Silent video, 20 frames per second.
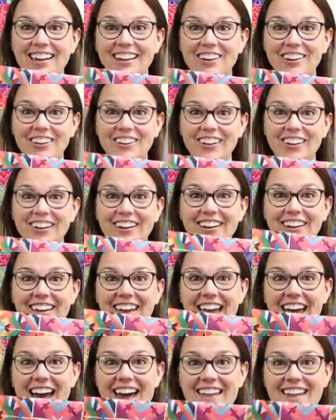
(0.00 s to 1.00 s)
Look
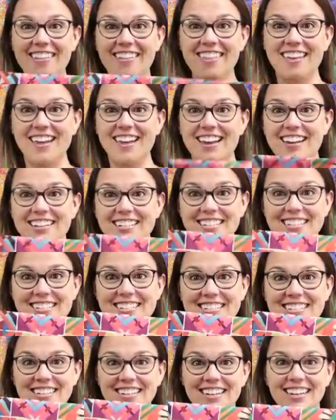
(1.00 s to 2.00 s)
at this.
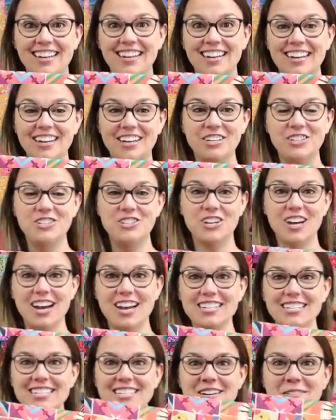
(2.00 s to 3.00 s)

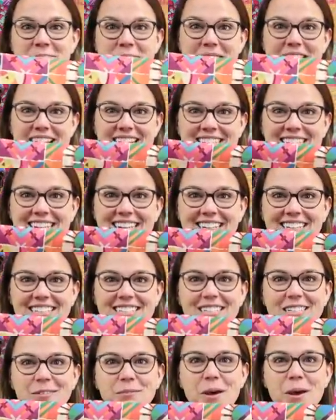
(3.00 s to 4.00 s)
Just amazing. This
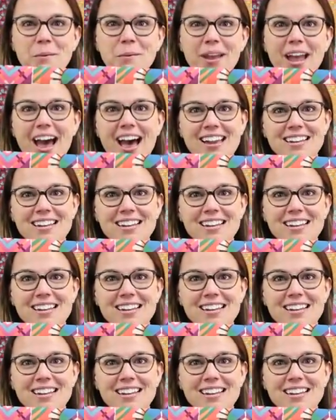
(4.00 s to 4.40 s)
is why we had to